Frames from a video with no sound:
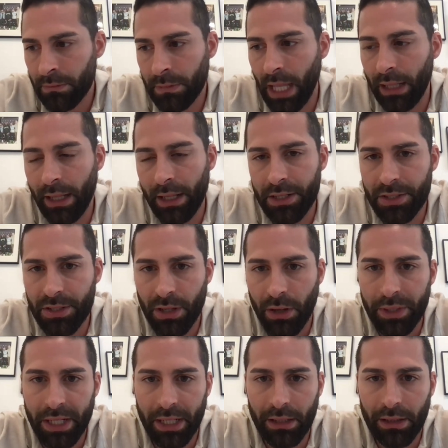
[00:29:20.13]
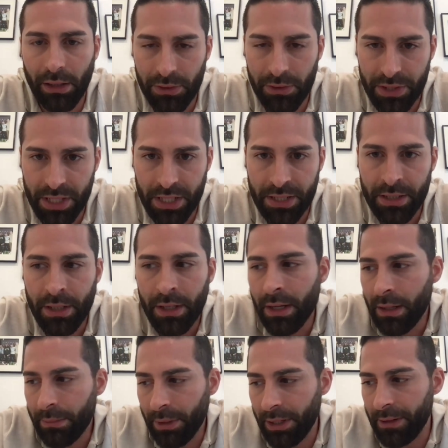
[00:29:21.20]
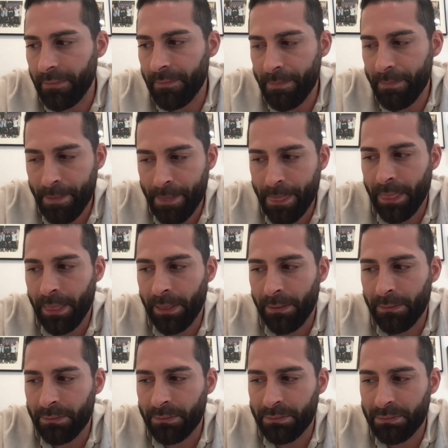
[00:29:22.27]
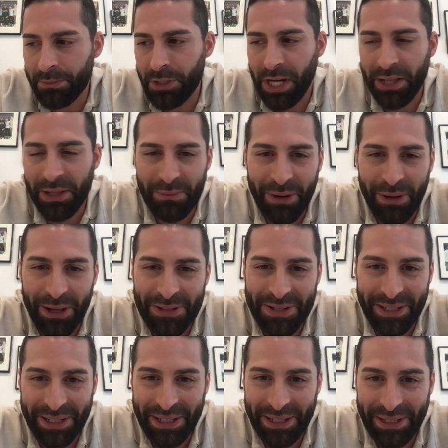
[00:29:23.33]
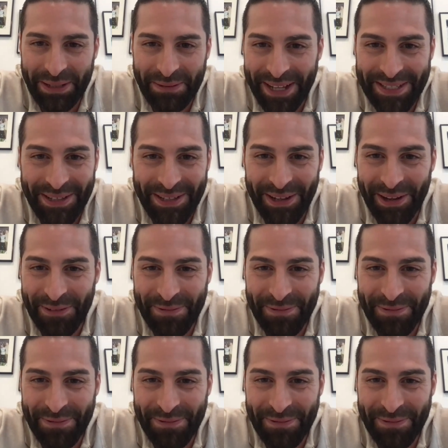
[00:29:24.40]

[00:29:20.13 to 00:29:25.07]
they let us know when it closes, but Jaylen Brown's not getting passed off.